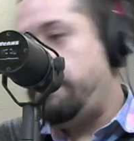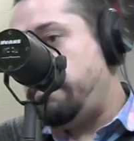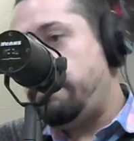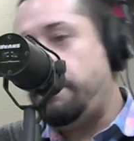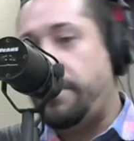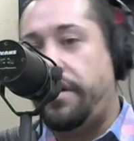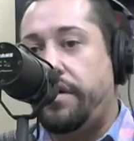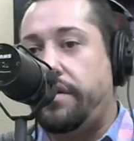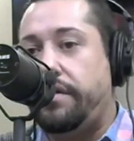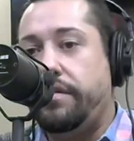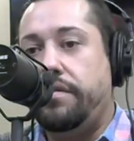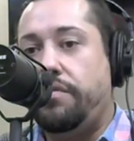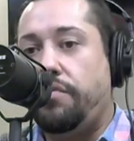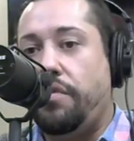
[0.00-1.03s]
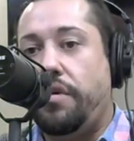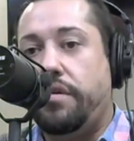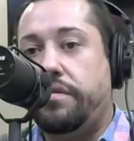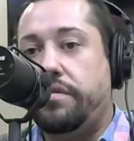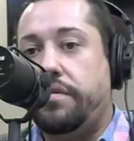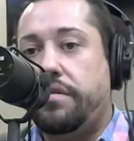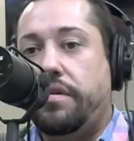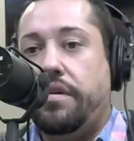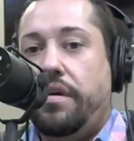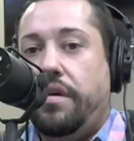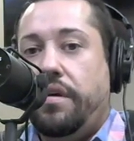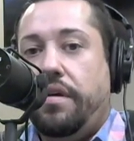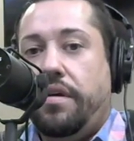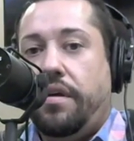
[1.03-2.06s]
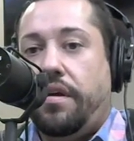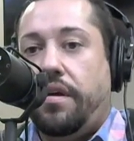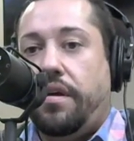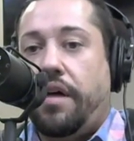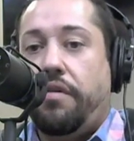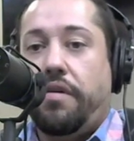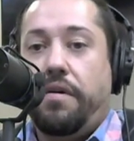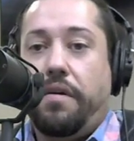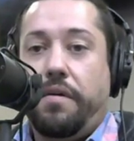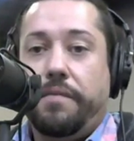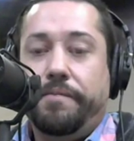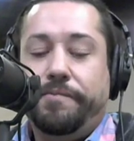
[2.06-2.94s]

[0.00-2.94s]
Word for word: my drugs and alcohol.